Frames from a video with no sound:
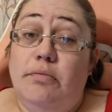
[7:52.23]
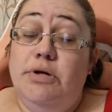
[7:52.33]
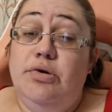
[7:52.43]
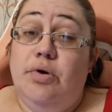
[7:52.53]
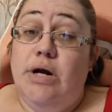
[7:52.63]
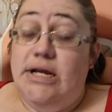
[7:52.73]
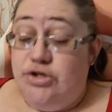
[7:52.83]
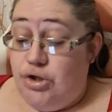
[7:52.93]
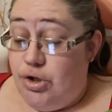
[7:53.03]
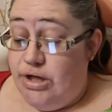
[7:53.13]
manure and
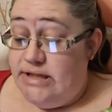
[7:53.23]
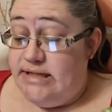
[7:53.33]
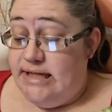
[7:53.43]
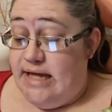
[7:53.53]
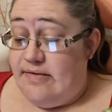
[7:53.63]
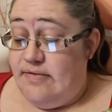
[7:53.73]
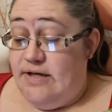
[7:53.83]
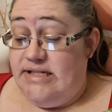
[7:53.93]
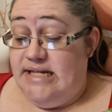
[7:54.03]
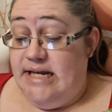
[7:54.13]
turn it to get
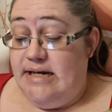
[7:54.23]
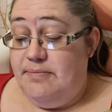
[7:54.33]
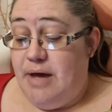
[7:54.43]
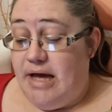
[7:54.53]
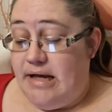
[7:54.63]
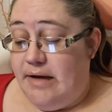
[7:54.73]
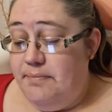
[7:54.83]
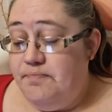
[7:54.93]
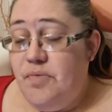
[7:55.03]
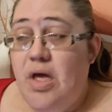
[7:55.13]
things heated back
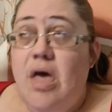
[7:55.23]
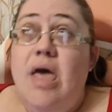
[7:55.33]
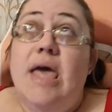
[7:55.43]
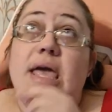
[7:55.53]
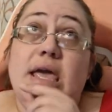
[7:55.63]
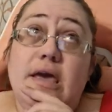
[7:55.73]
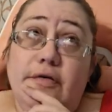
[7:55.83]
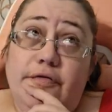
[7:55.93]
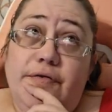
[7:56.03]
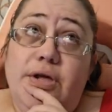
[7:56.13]
up.
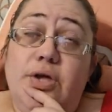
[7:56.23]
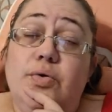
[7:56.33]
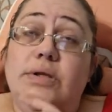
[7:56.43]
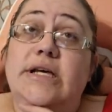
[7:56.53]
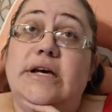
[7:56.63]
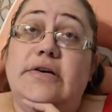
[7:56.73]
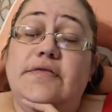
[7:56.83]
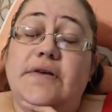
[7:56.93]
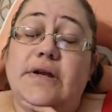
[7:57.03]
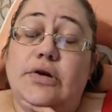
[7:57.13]
If you
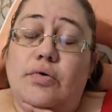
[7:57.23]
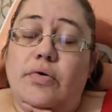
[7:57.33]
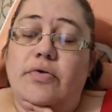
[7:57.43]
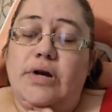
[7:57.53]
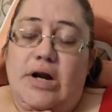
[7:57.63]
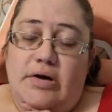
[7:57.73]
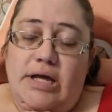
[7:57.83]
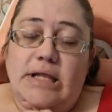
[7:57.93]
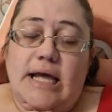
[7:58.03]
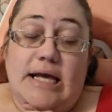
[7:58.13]
live in a northern
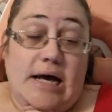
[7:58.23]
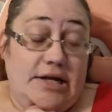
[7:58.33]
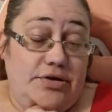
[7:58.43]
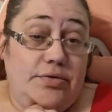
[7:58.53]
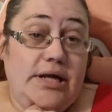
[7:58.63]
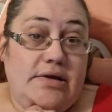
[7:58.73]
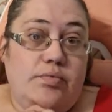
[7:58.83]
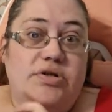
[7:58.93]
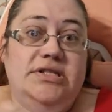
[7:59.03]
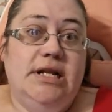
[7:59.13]
area like I do, like
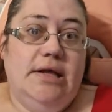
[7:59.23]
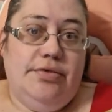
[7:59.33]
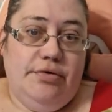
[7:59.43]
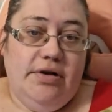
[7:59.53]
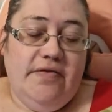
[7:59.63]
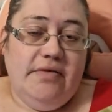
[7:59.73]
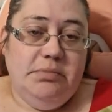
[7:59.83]
we're sitting at 35